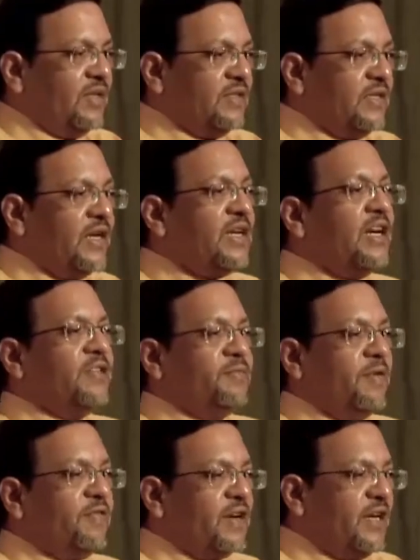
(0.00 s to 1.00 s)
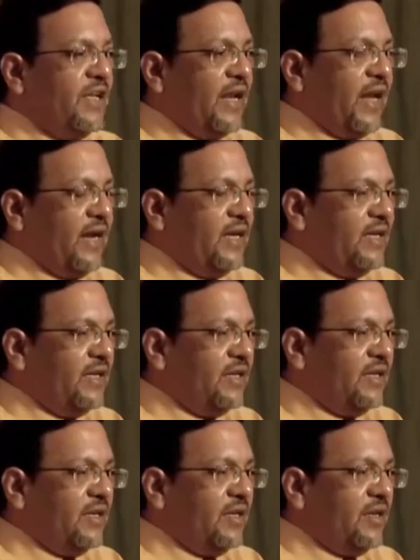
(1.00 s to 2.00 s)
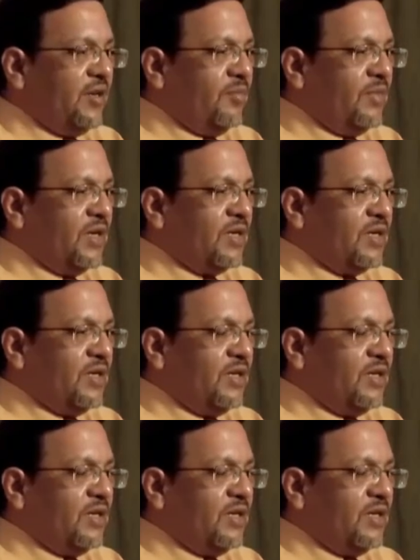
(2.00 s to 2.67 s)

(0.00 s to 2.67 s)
Saturn is perfectly aligned, but